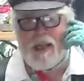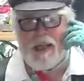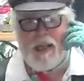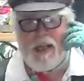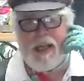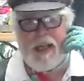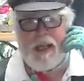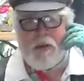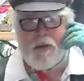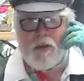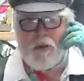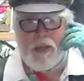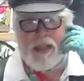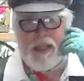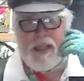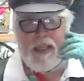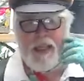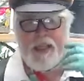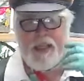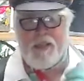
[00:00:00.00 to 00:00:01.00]
not entering
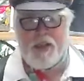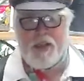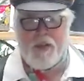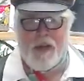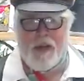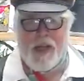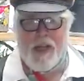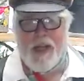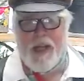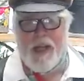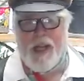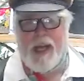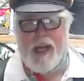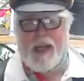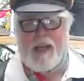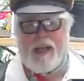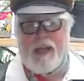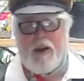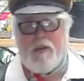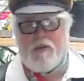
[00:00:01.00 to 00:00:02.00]
the tissue,
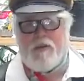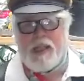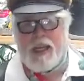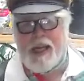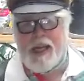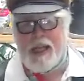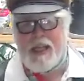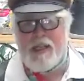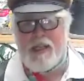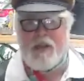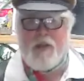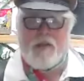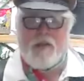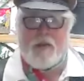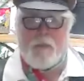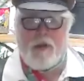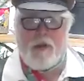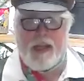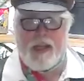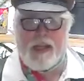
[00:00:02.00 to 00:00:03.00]
it goes into
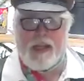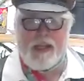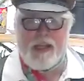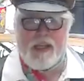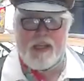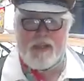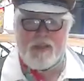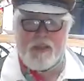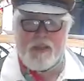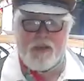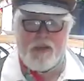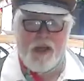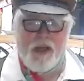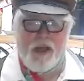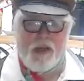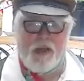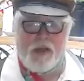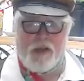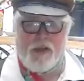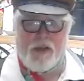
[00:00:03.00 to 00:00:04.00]
the plant tissue.
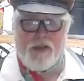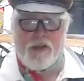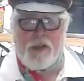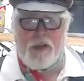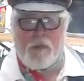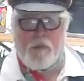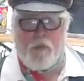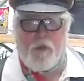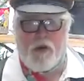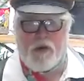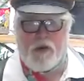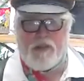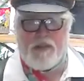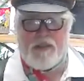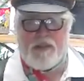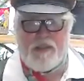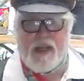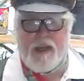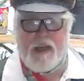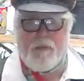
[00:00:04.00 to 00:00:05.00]
We usually pour
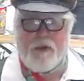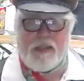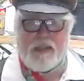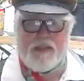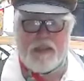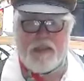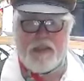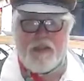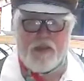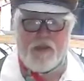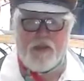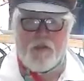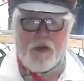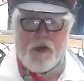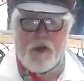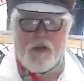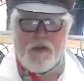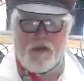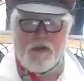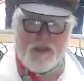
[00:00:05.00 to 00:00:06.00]
systemics into the
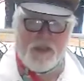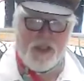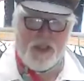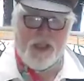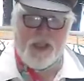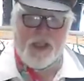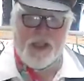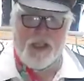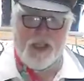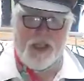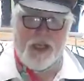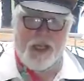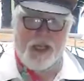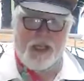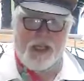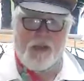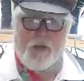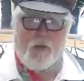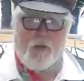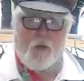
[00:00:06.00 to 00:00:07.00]
roots
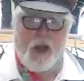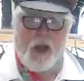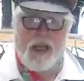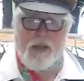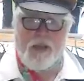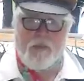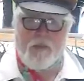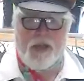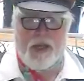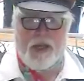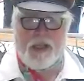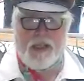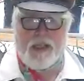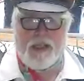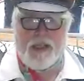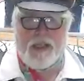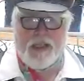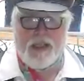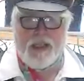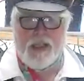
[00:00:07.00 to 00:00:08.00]
and then wait a month.
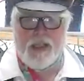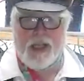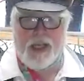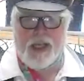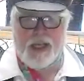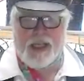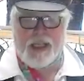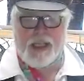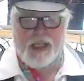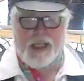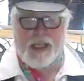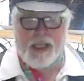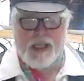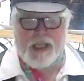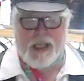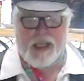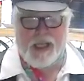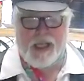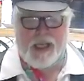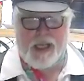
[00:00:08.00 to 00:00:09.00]
And
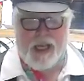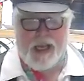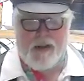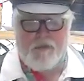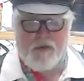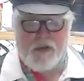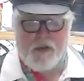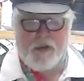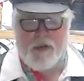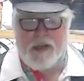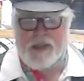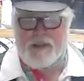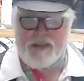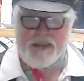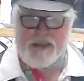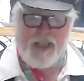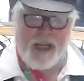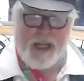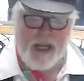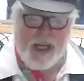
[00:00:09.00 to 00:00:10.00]
then after a
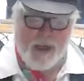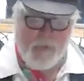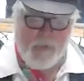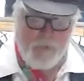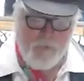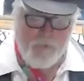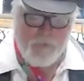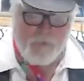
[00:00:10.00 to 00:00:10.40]
month's time,